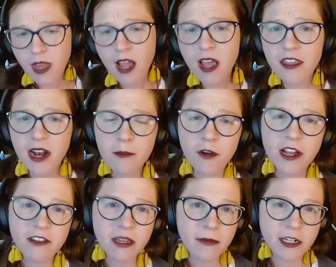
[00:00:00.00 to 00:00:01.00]
that I
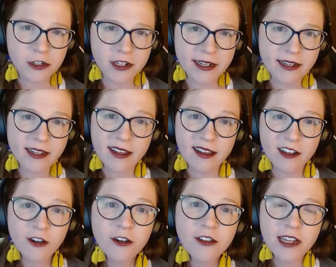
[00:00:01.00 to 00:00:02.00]
briefly mentioned
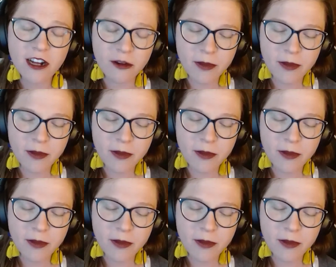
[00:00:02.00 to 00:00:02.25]
earlier,